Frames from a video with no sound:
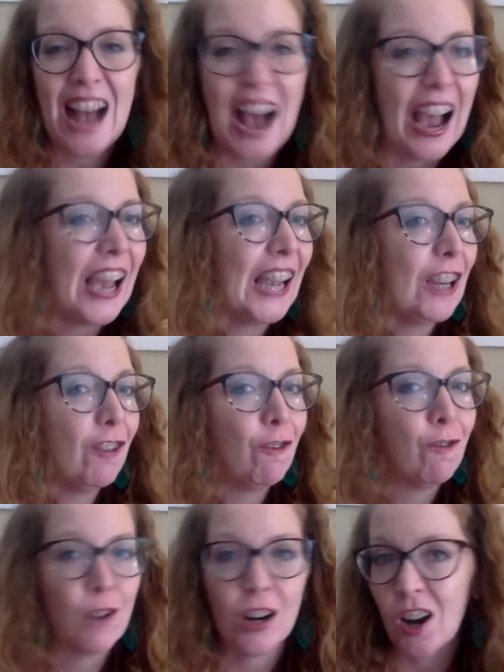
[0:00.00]

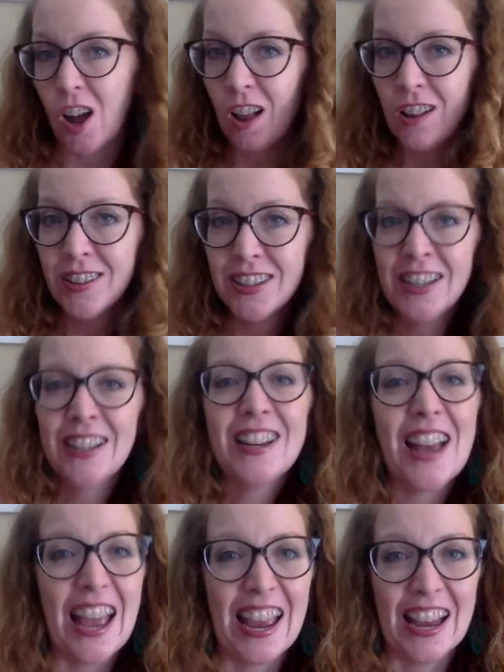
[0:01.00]
I've read it all,
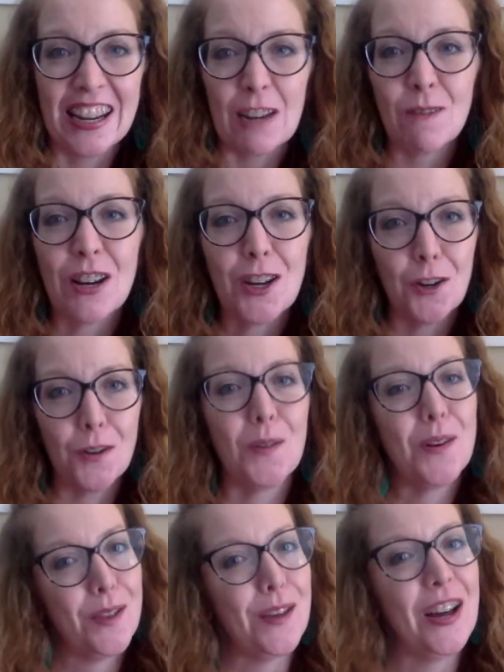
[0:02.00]
and I want to hear
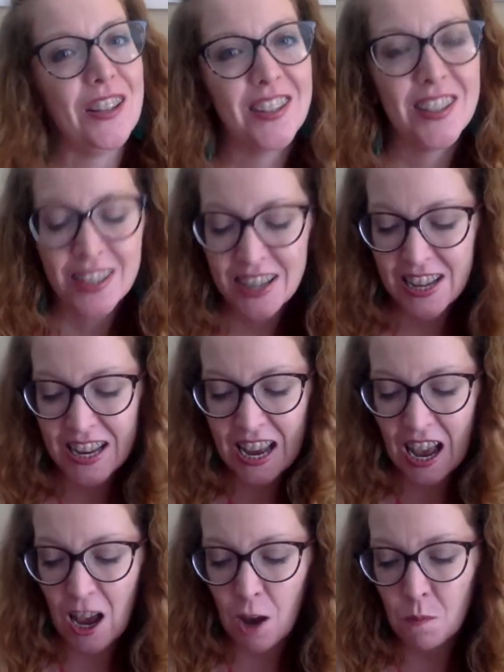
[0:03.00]
your thoughts.
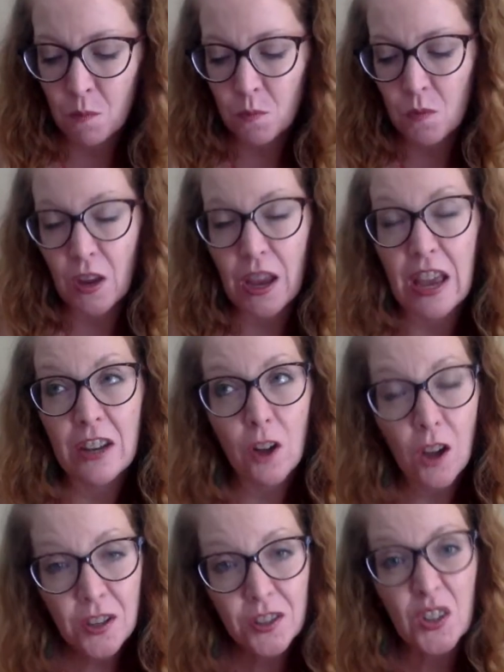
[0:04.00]
And
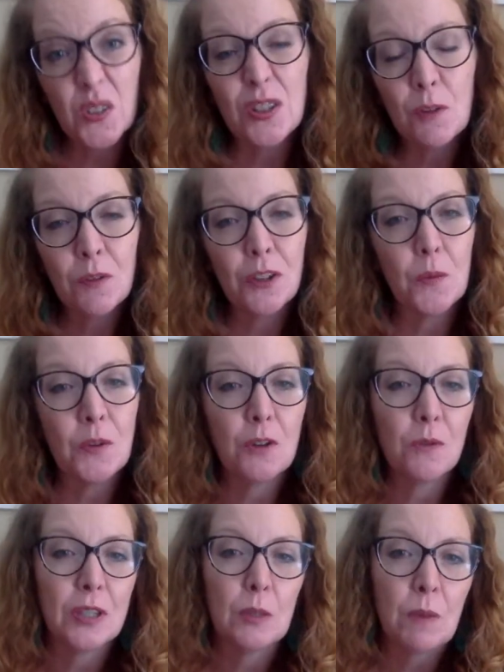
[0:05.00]
also, similarly, when you
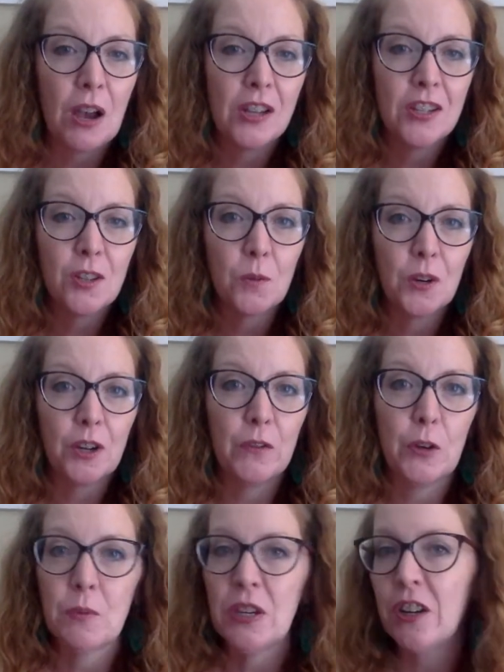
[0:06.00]
respond to the work of
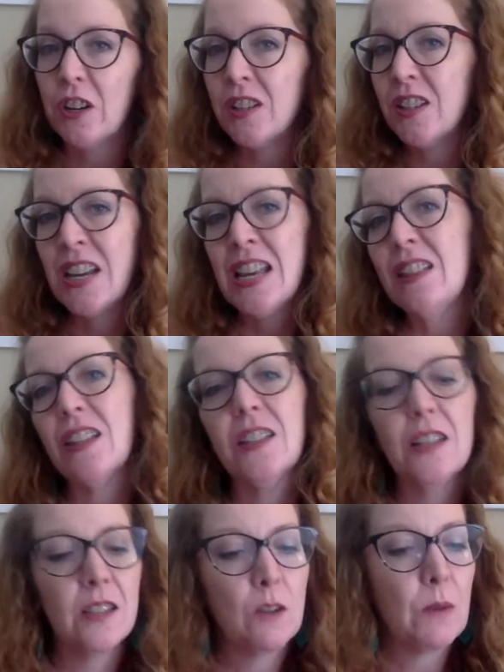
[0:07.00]
your peers, this
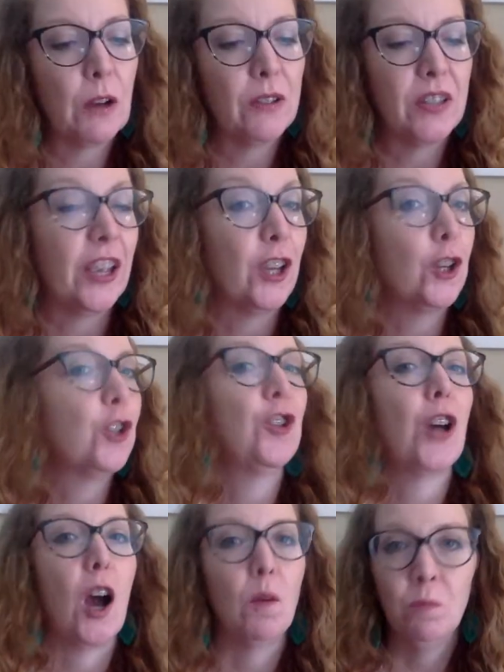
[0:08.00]
isn't about saying good
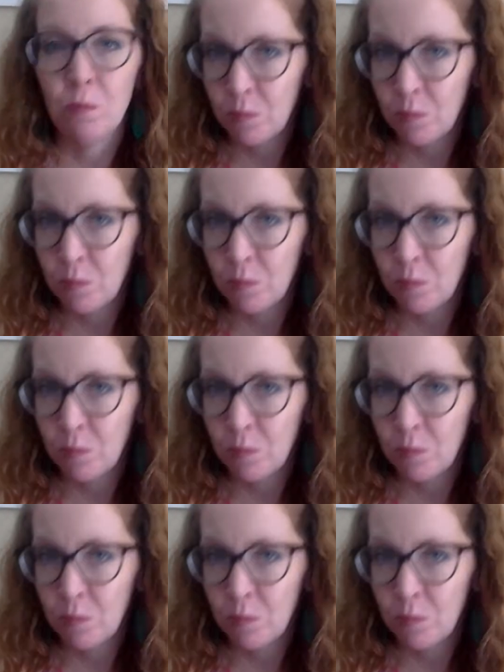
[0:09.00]
job.